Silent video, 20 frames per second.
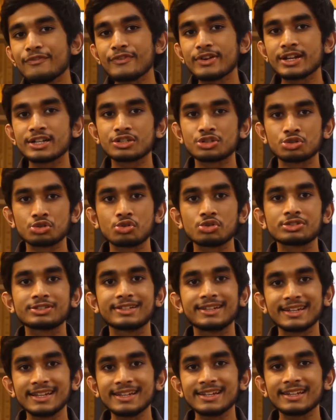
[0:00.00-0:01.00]
it shows
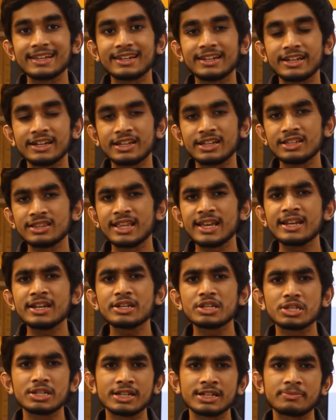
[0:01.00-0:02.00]
green LED, then
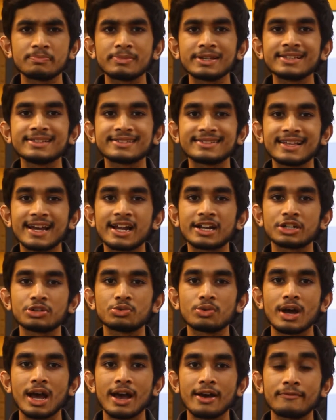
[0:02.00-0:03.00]
it means that you
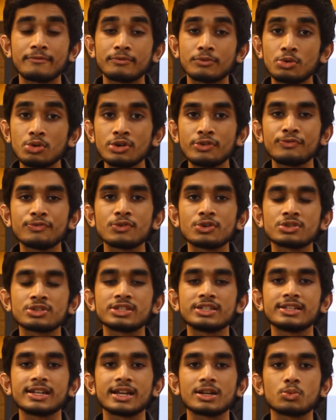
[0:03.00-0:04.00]
have good 4G
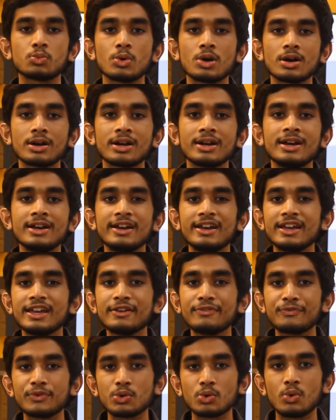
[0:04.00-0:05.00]
network.
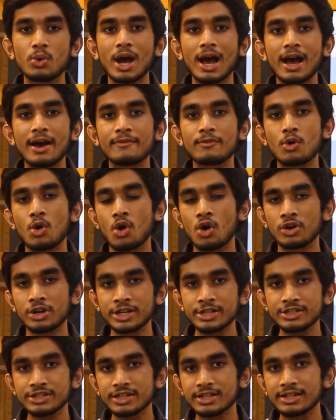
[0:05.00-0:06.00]
If you have
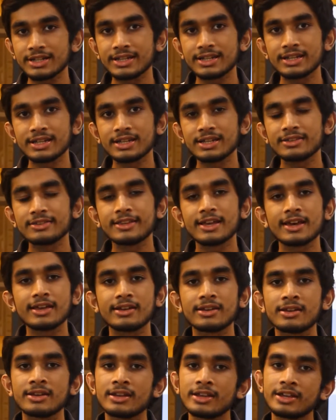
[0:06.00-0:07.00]
orange LED,
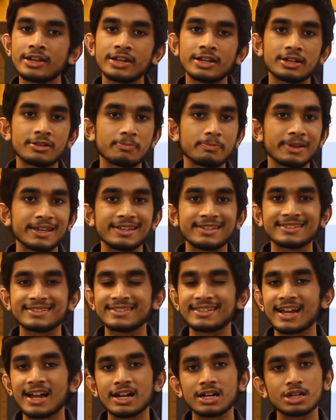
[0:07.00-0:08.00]
then it means
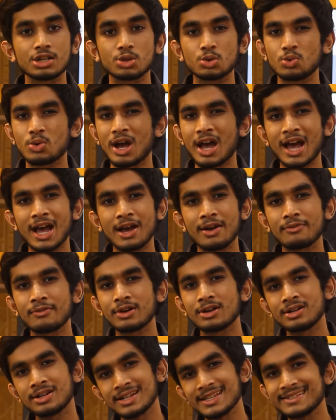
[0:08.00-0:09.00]
that you have a
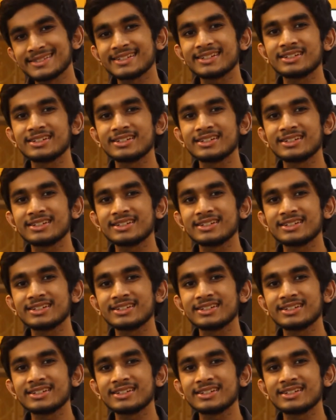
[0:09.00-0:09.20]
decent